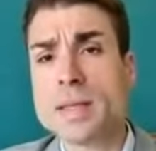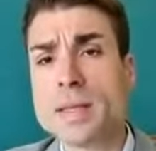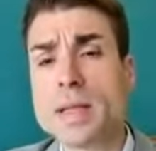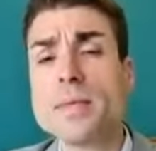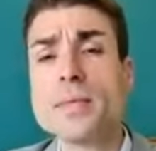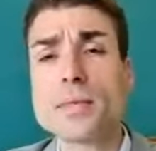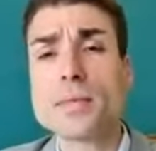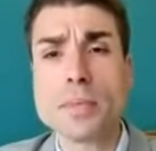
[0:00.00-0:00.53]

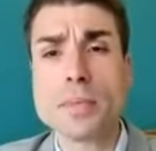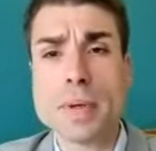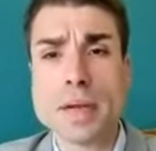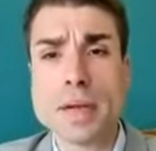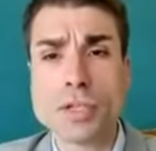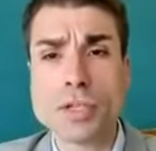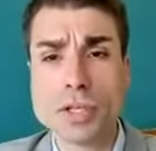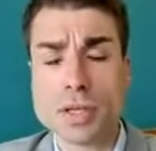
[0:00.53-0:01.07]

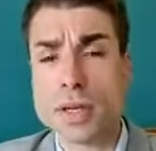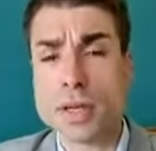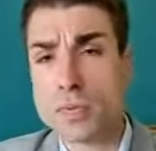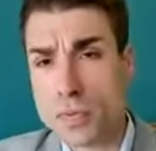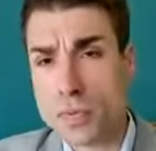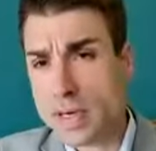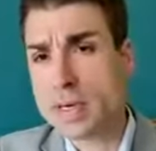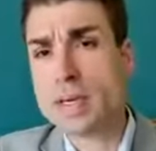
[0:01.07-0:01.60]
information and
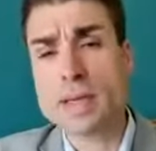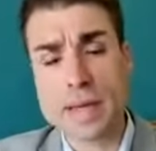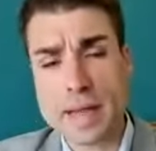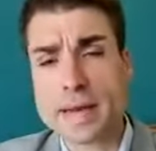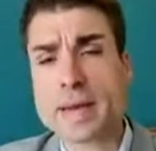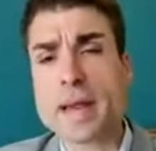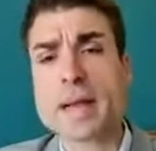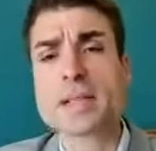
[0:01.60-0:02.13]
reading
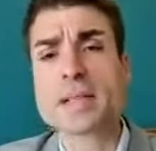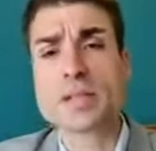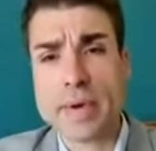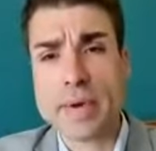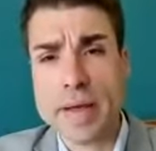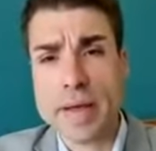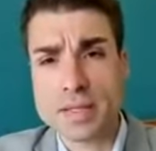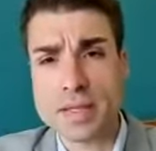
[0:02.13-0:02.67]
and
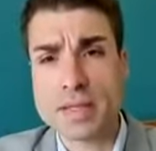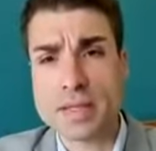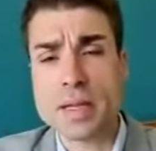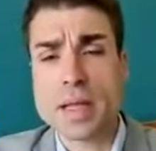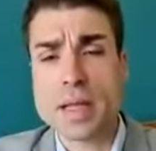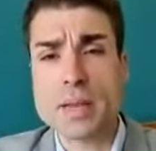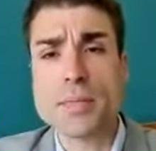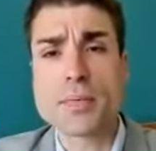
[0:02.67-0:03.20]
extracting
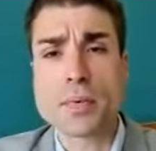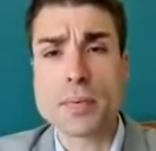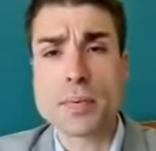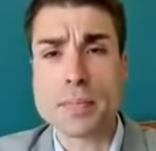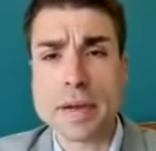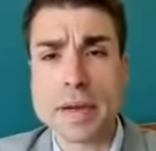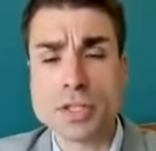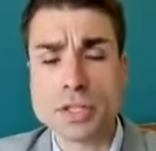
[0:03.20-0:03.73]

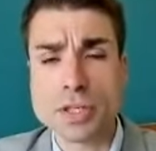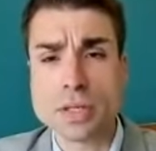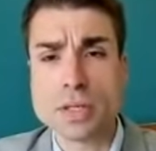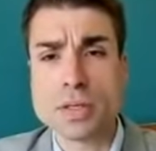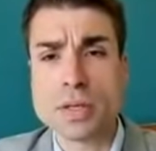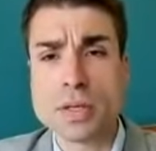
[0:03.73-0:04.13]
information